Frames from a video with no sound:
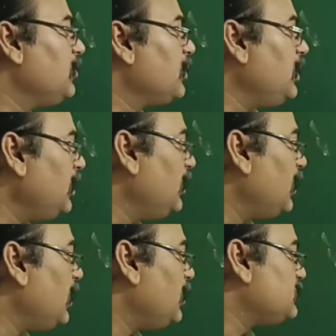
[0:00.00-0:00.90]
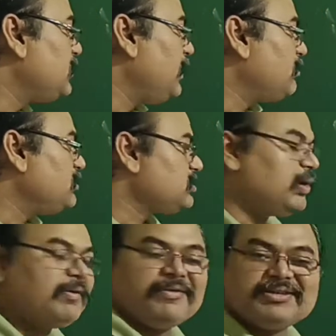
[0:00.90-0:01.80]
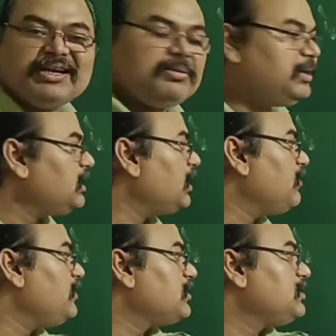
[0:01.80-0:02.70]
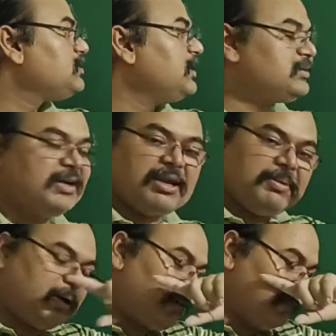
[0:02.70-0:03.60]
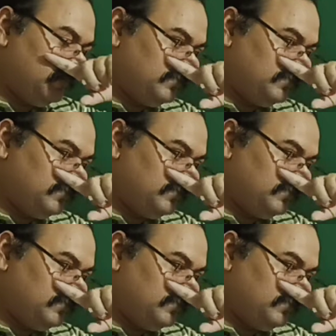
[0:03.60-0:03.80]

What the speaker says: Okay, its length is 25 centimeter and width is 10 centimeter,